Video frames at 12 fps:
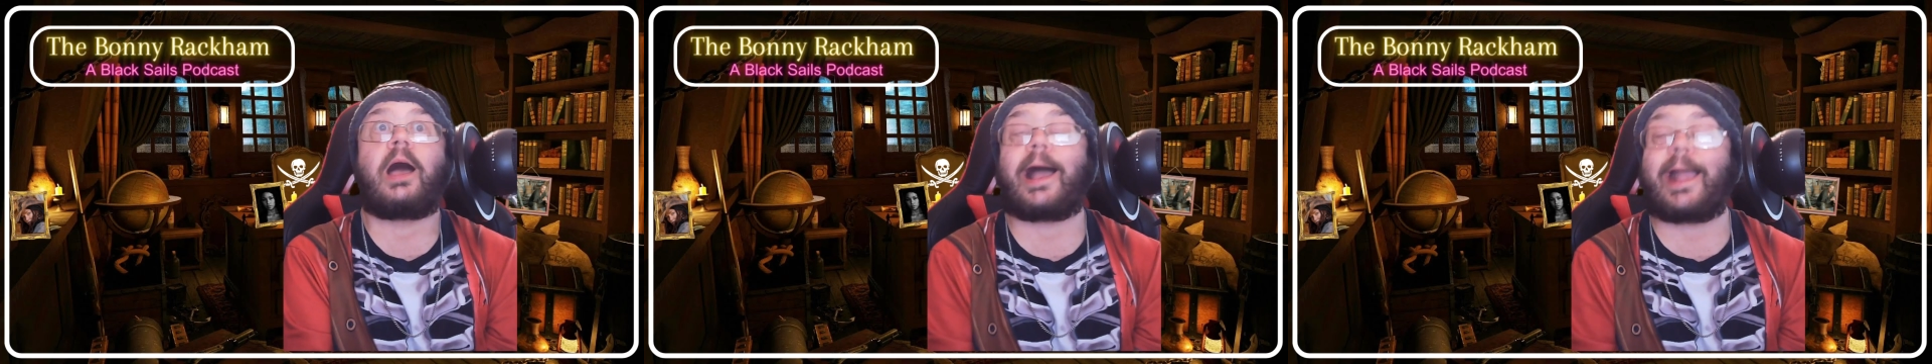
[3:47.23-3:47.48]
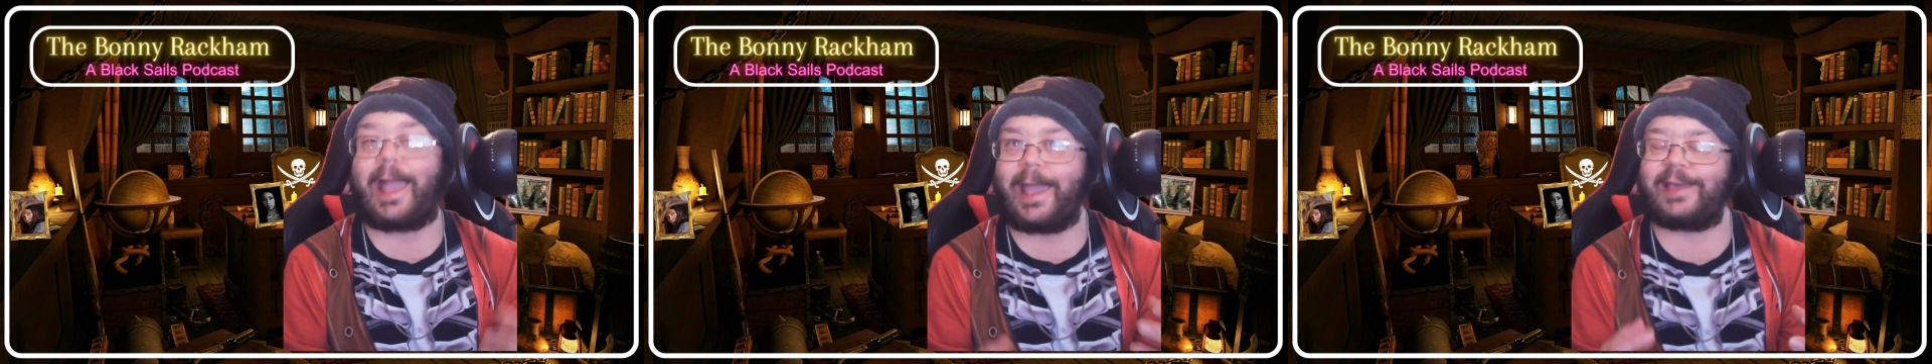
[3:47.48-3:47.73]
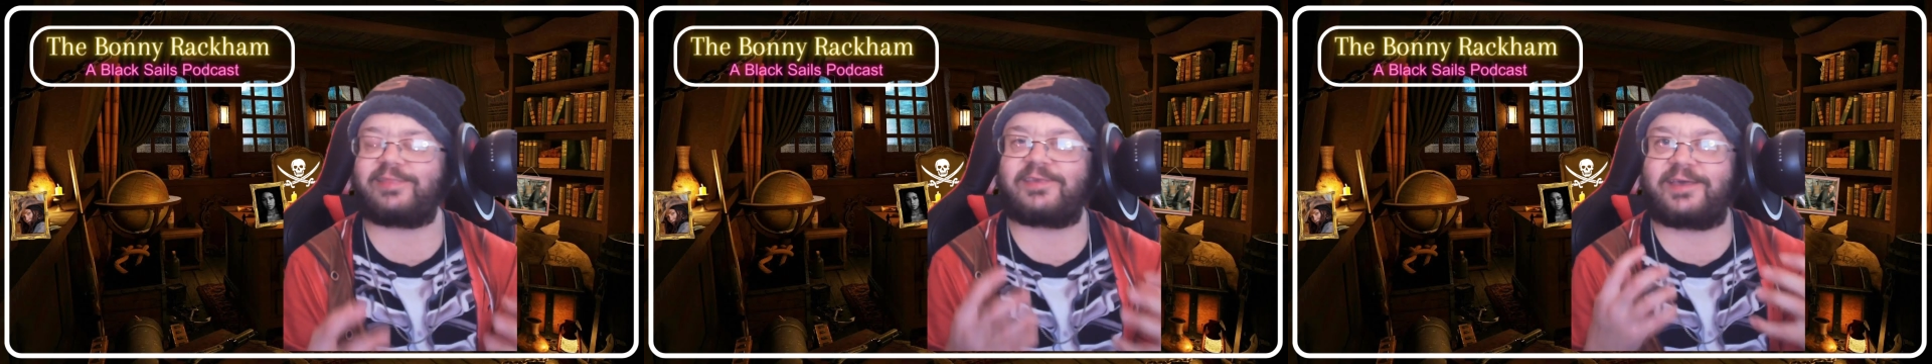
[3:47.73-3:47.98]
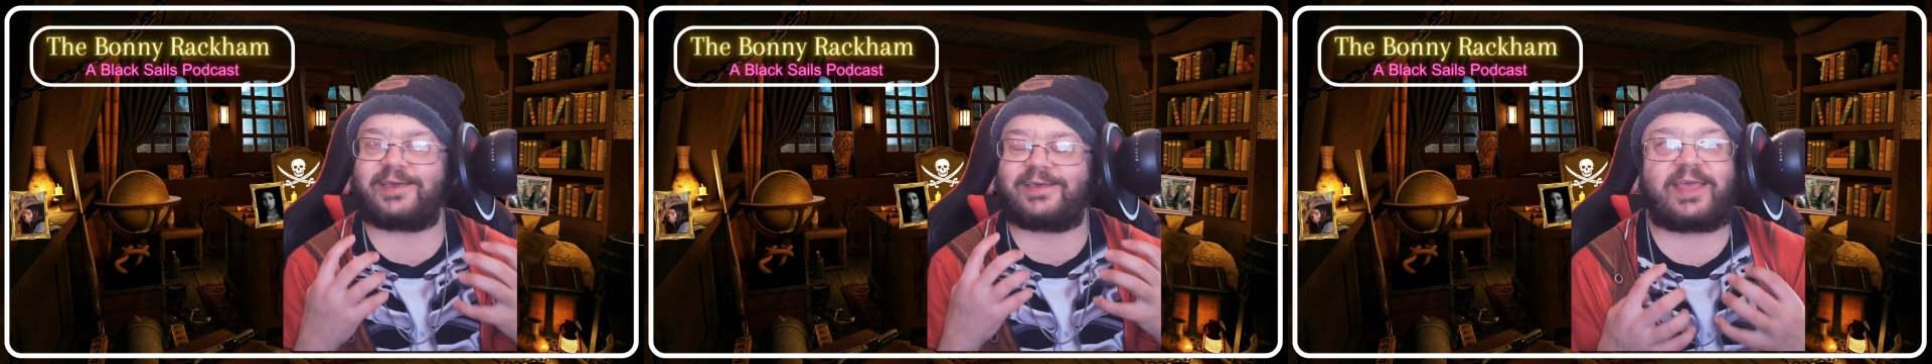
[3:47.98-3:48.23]
I hate
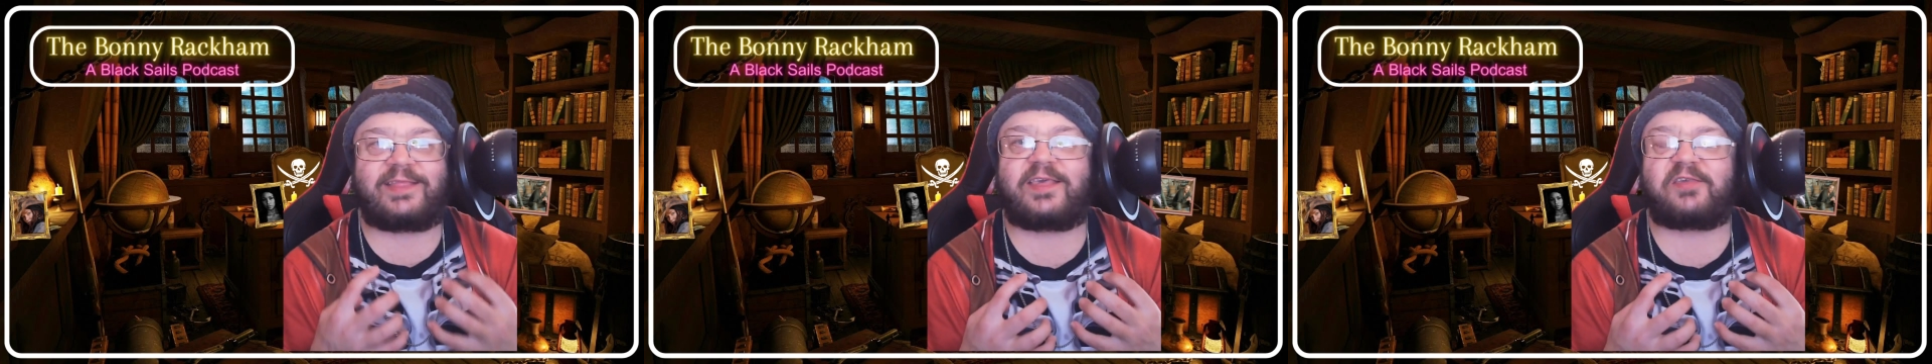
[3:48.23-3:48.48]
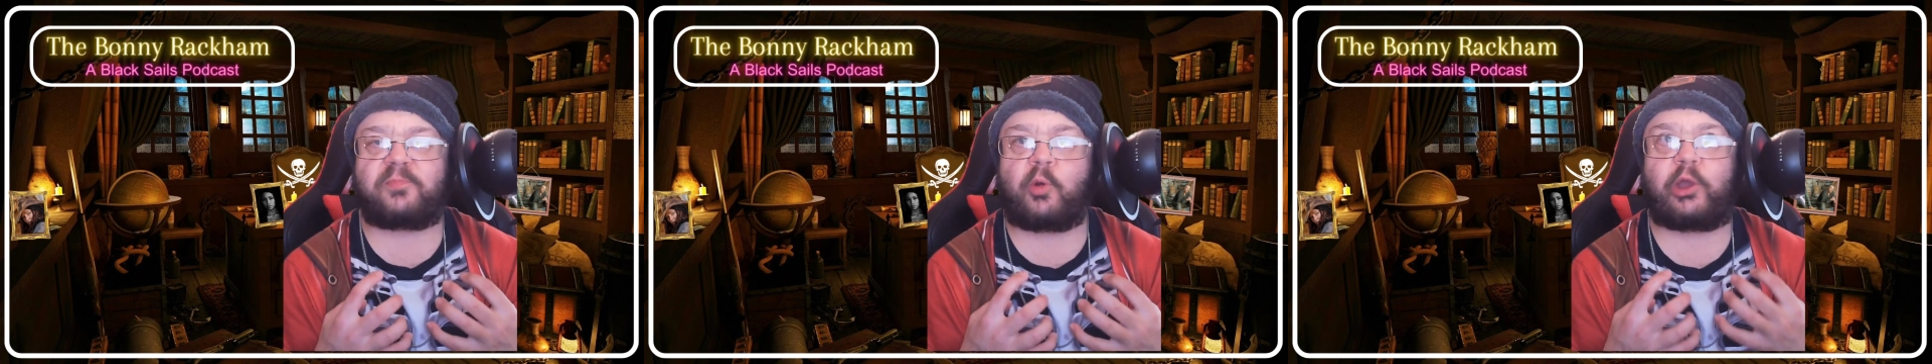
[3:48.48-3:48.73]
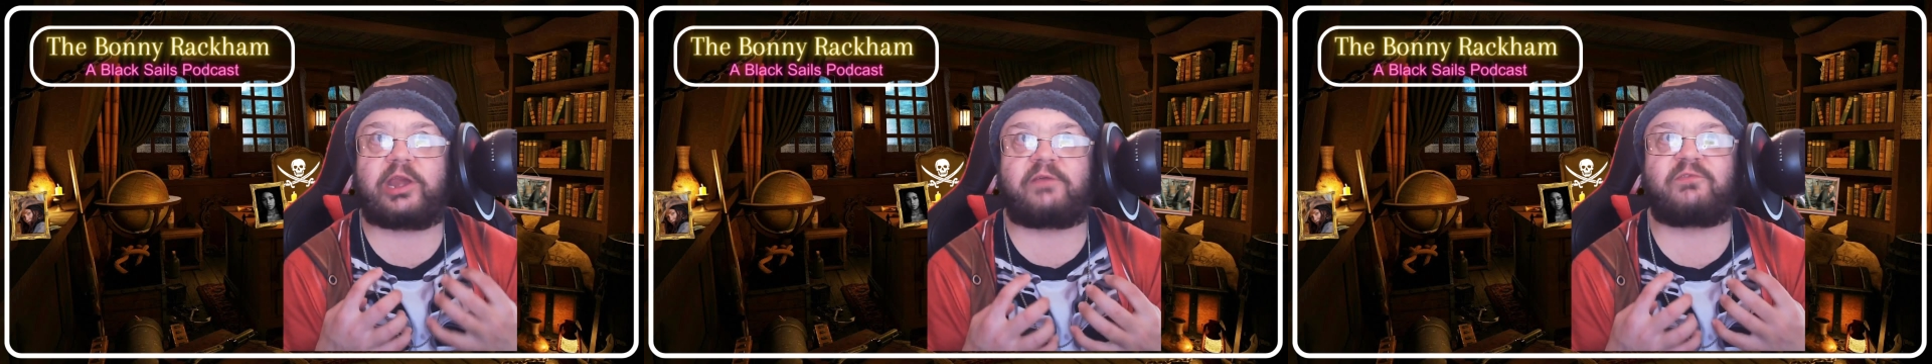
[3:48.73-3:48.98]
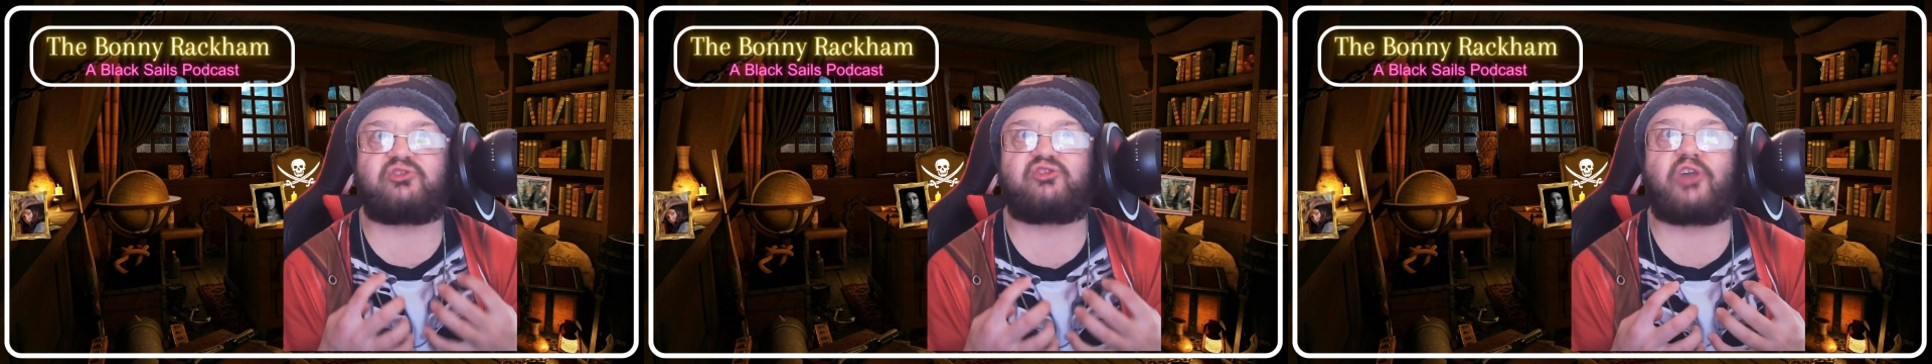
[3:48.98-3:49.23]
that in this point
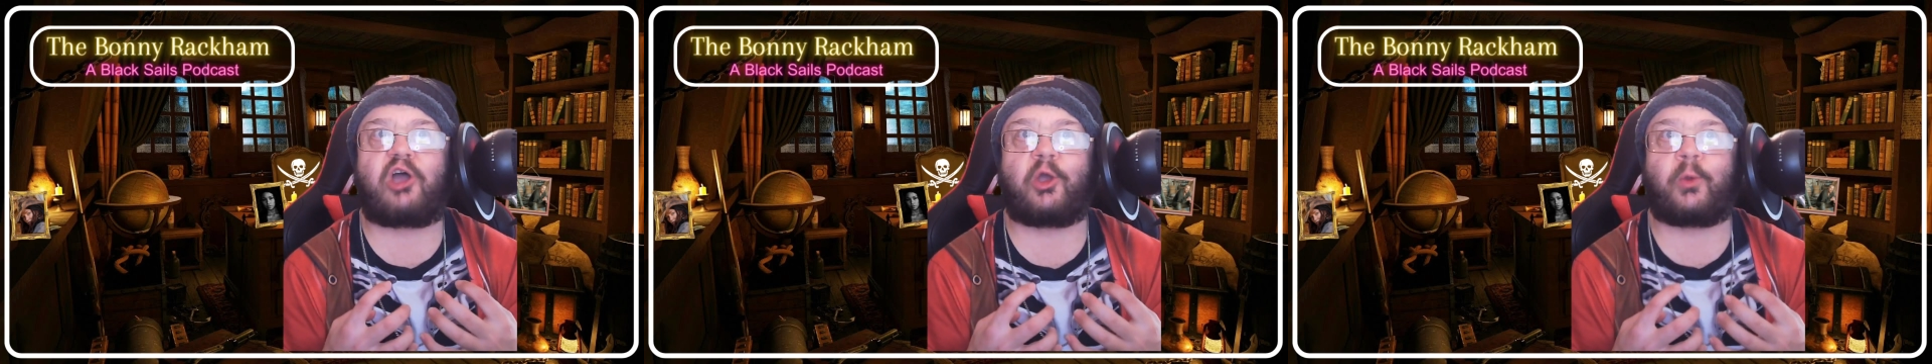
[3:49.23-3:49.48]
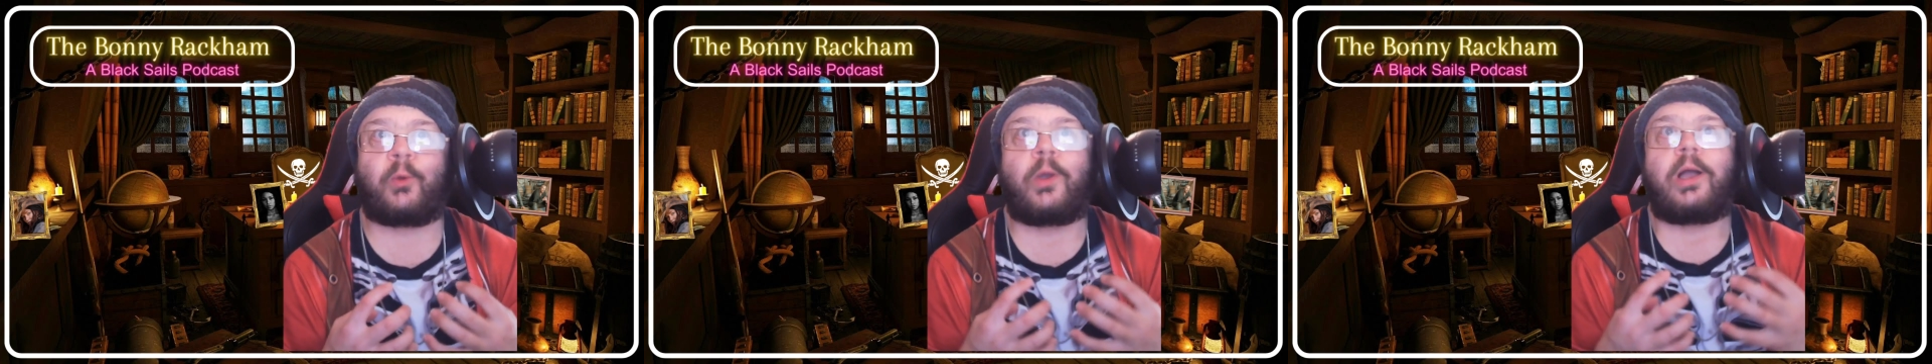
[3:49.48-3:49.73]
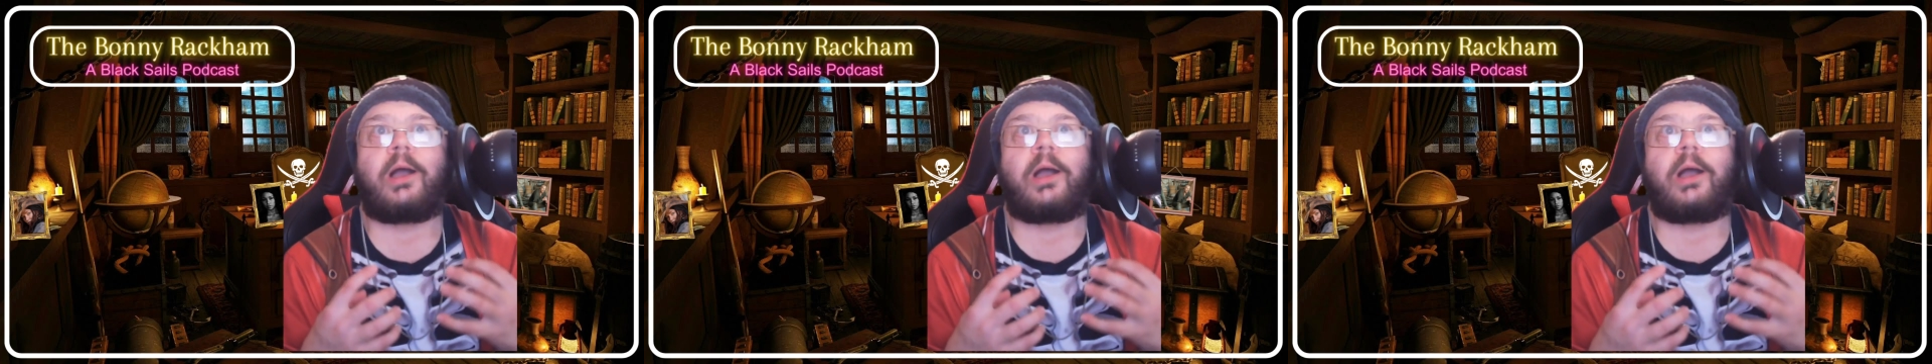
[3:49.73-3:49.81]
of the show,